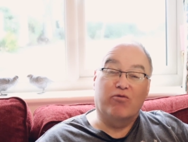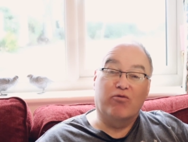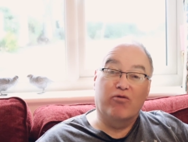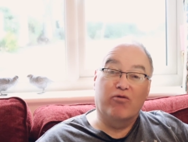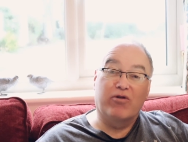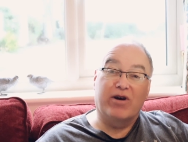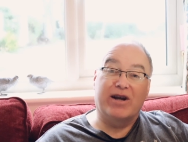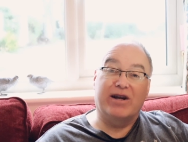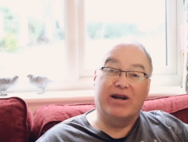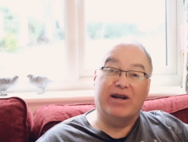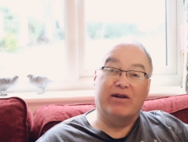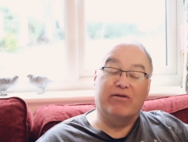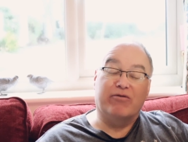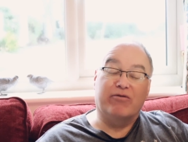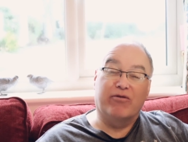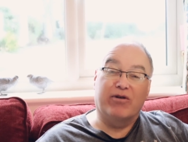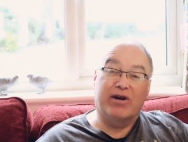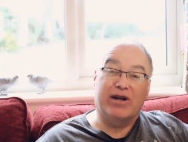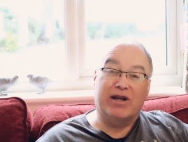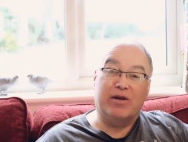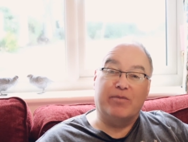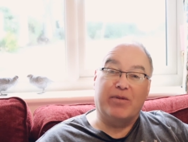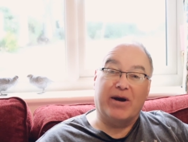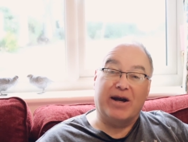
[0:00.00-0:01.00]
really,
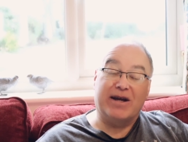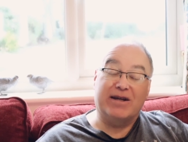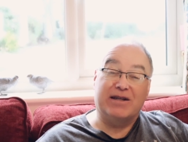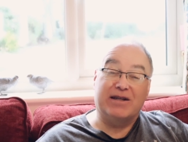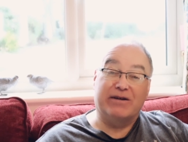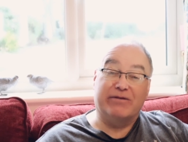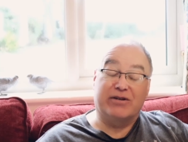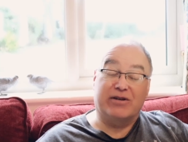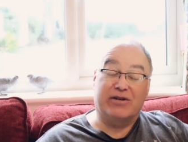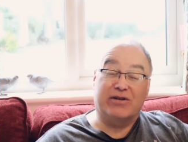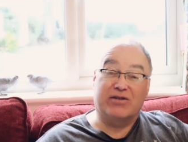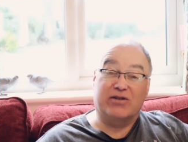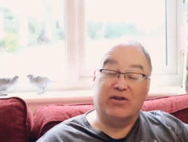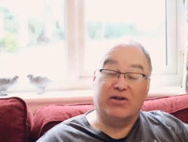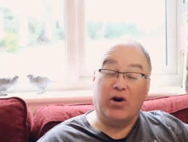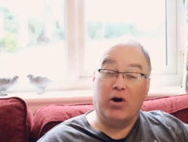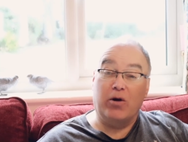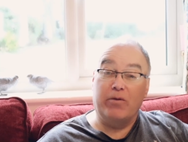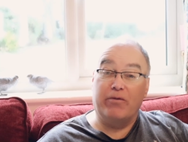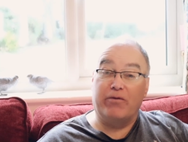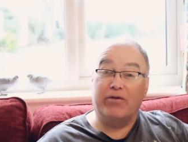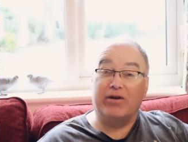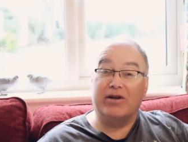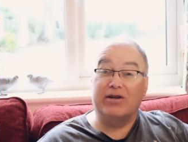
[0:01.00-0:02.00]
really pay dividends. And
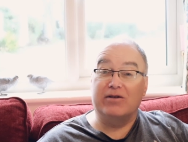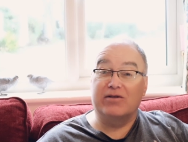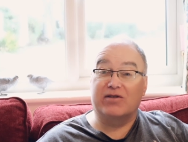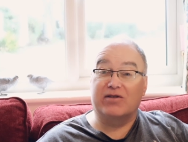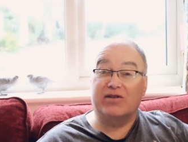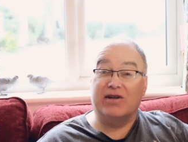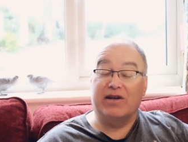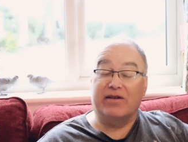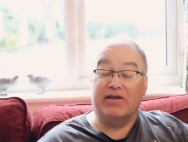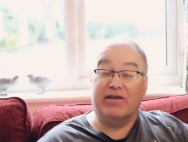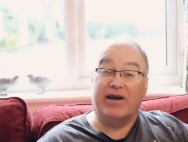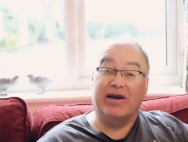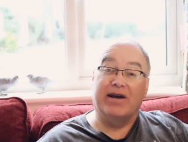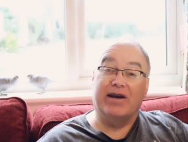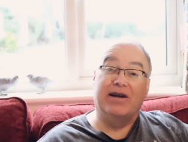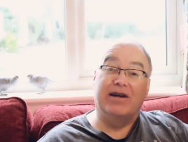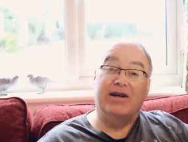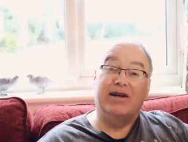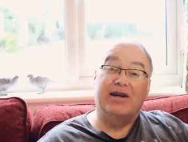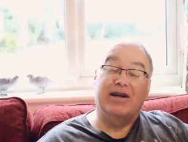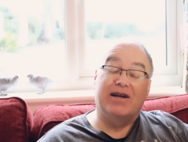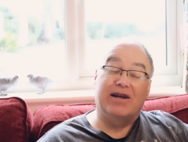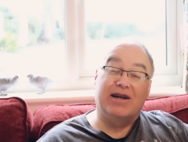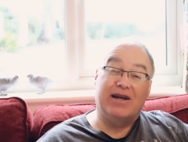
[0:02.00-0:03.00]
hopefully you'll see that
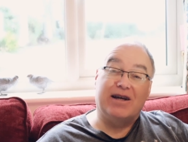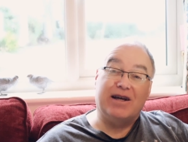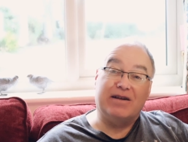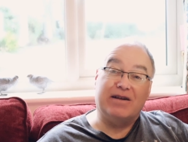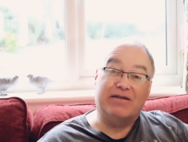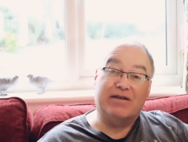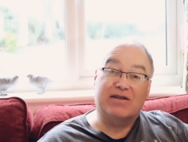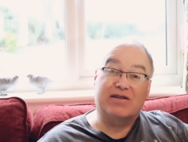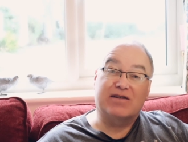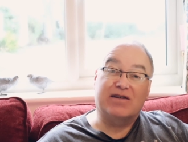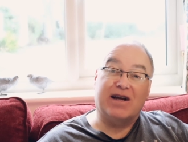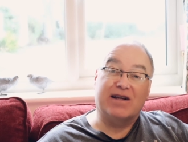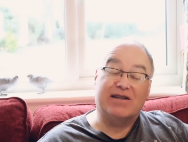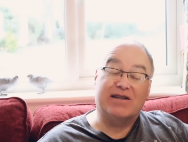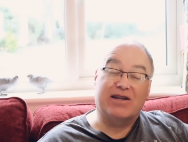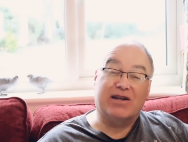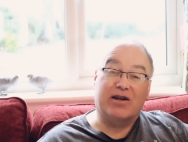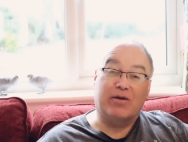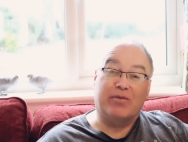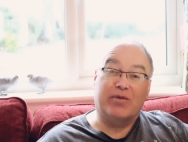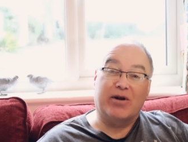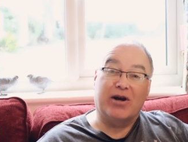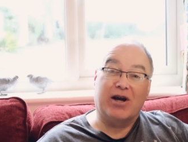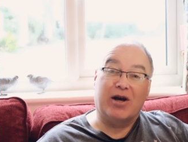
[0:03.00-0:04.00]
in the stats
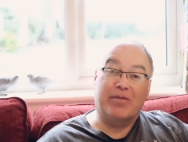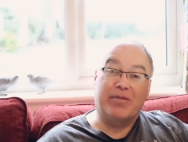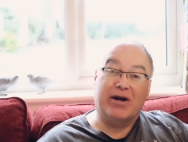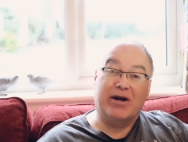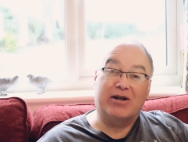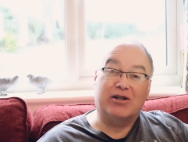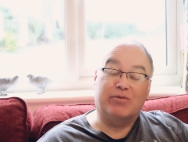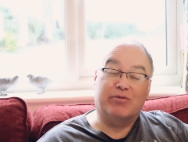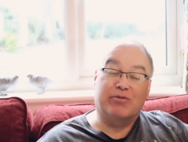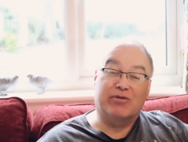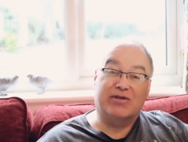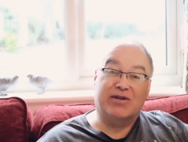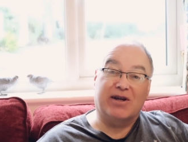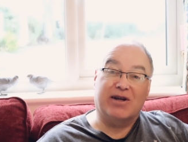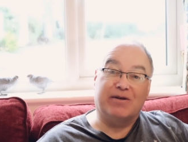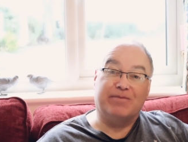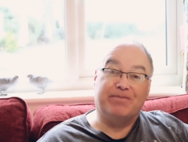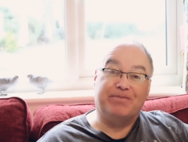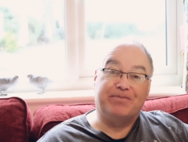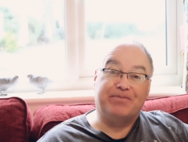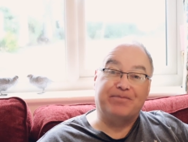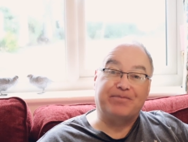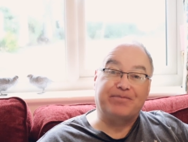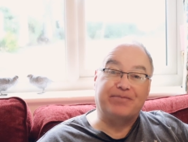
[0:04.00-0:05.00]
that I'm now about to
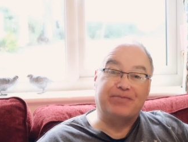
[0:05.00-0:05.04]
present.